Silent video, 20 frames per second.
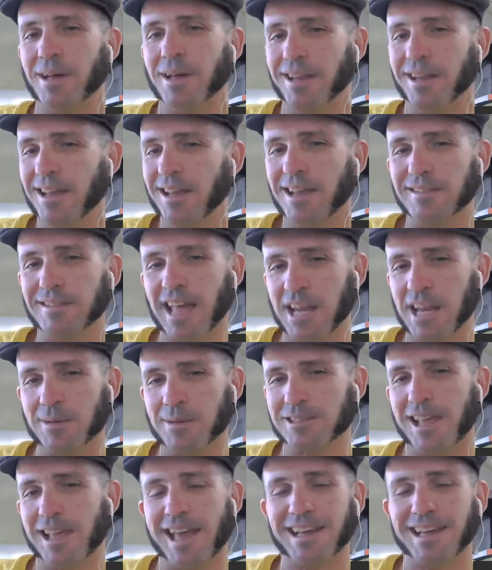but then he
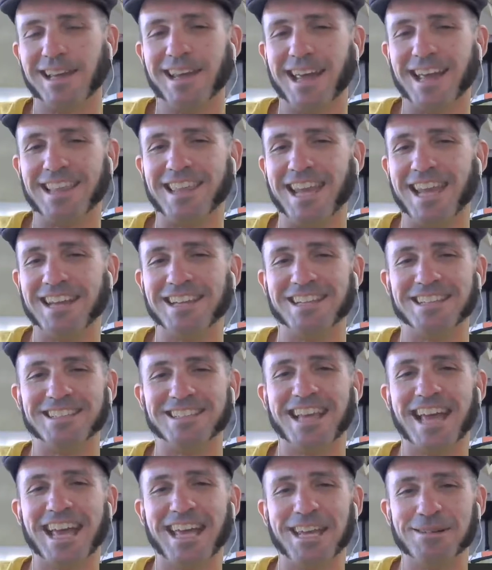was like, at the end of
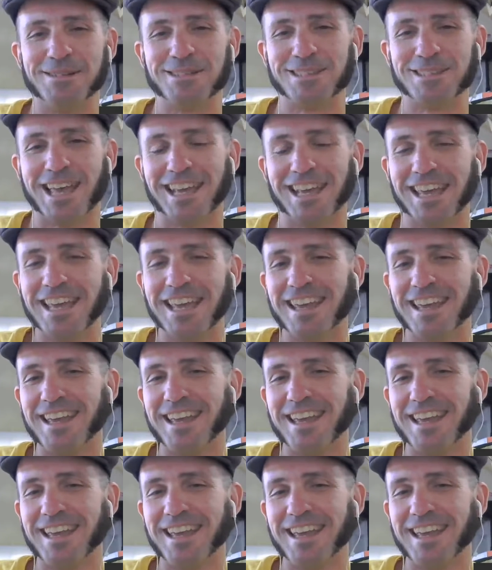the day, he's like,